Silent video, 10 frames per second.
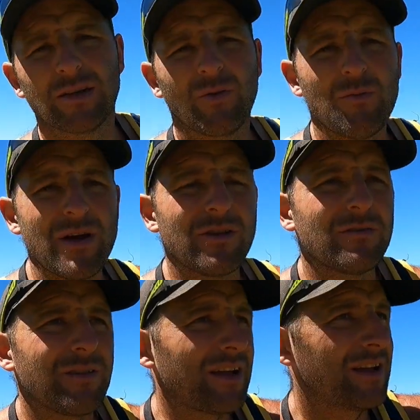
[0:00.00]
won't matter
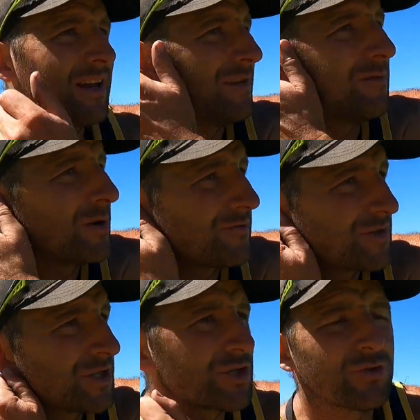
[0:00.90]
if they leave a bit of
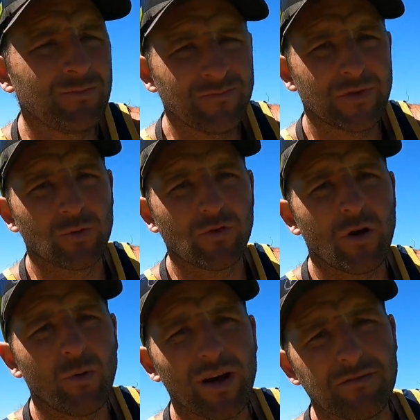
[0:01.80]
residual. It'll
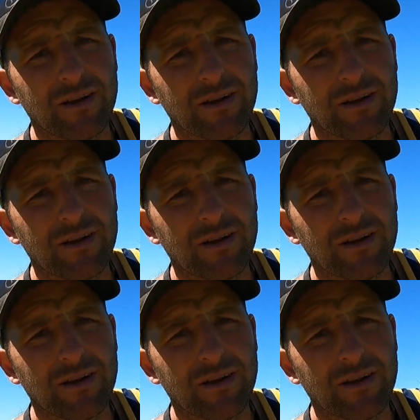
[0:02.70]
grow away